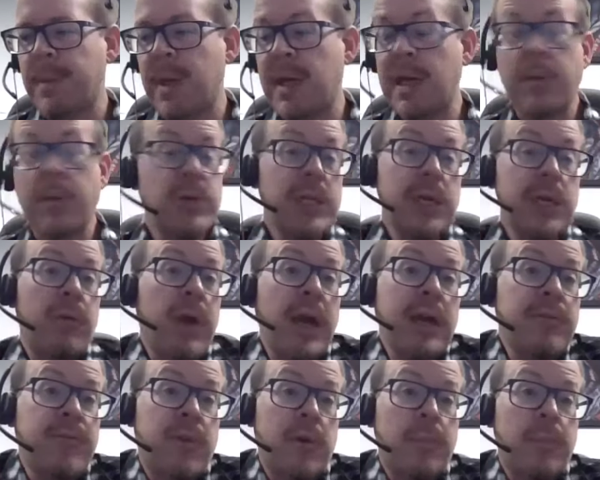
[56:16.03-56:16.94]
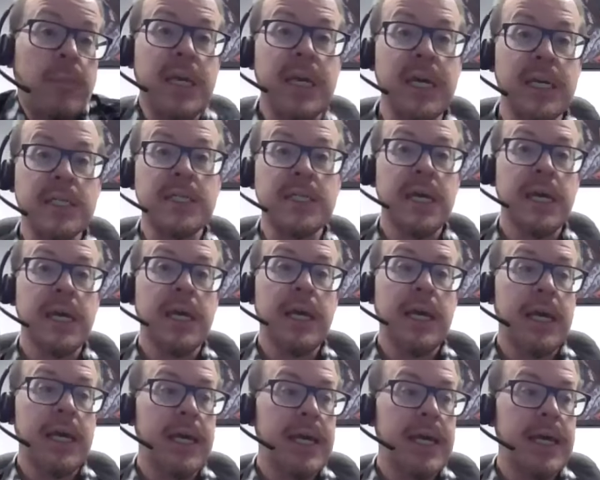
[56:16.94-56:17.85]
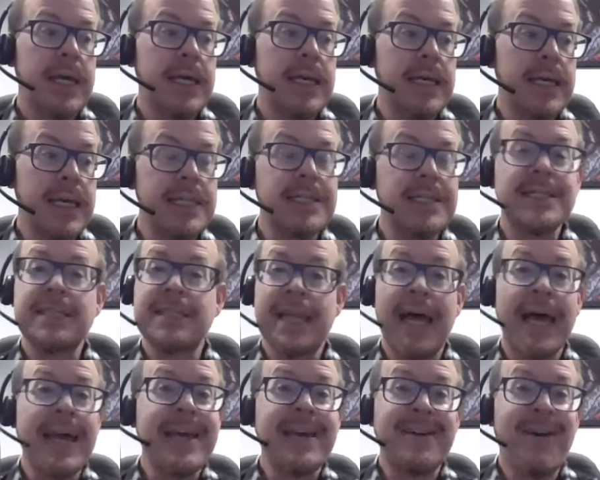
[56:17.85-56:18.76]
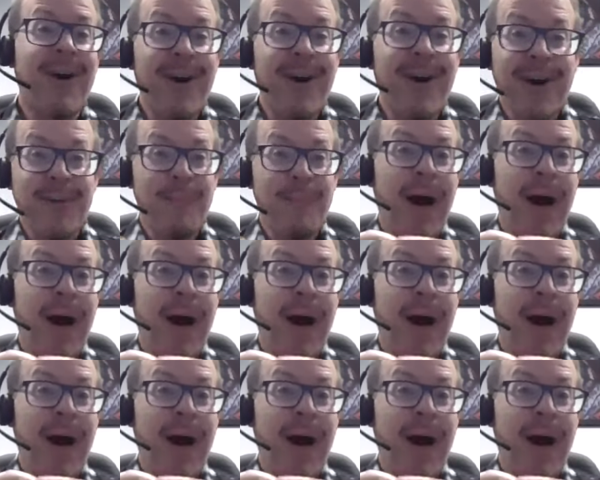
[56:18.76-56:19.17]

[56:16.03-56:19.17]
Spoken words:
And I'm really grateful because it's like our